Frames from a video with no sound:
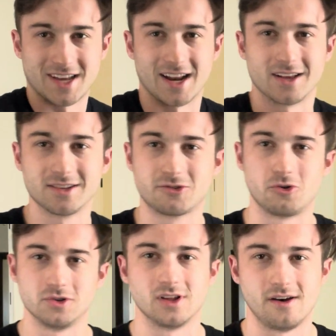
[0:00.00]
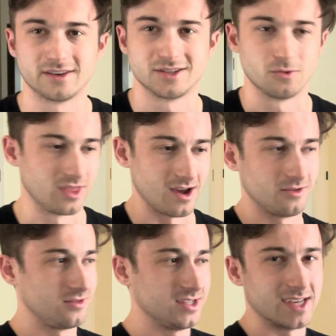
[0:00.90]
kind of cruise along just
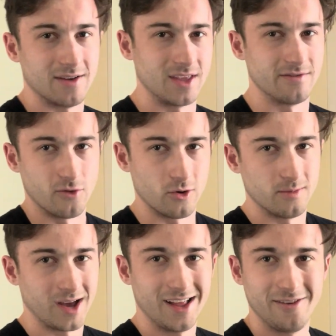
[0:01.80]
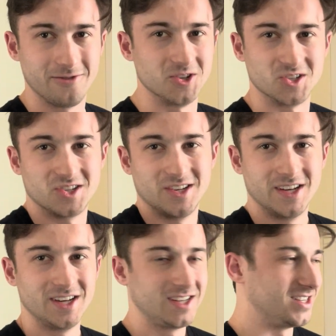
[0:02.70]
without just having that void in my life? Is
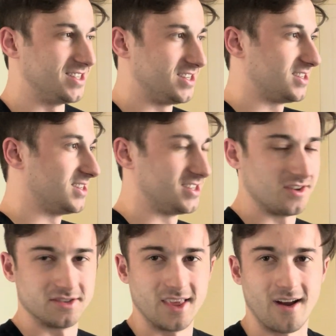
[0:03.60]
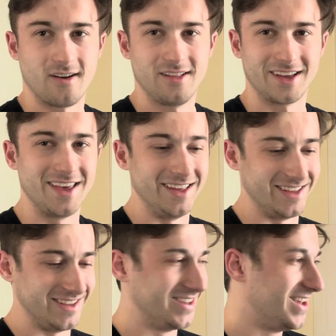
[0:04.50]
it just there? Like,
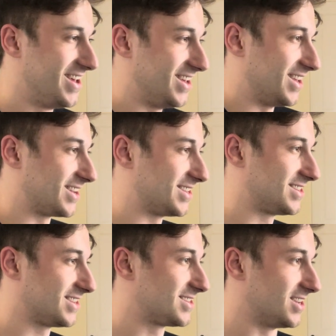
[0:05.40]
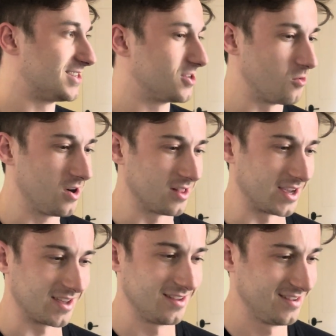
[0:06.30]
because it's so weird.
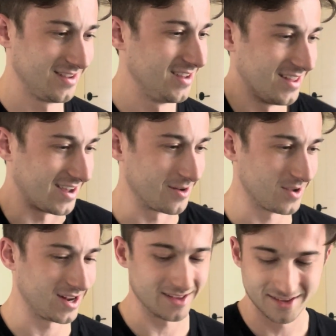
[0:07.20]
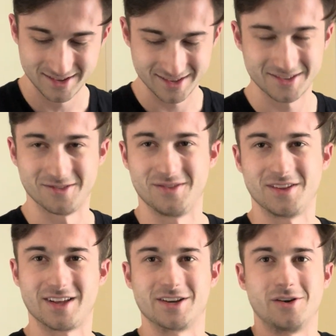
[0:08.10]
Like I'm not
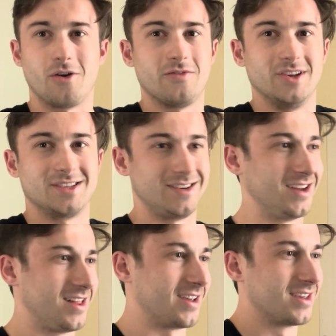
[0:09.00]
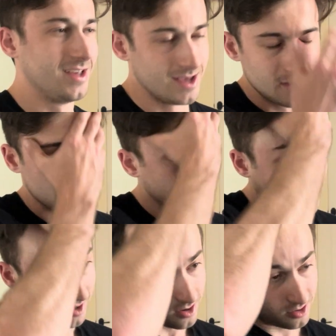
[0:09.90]
like nervous or not like being
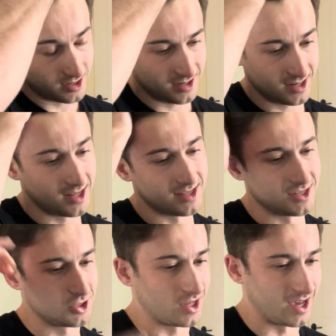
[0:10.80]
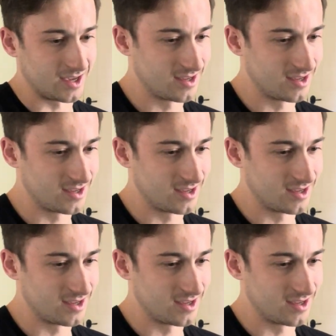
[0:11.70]
like, oh, it's just like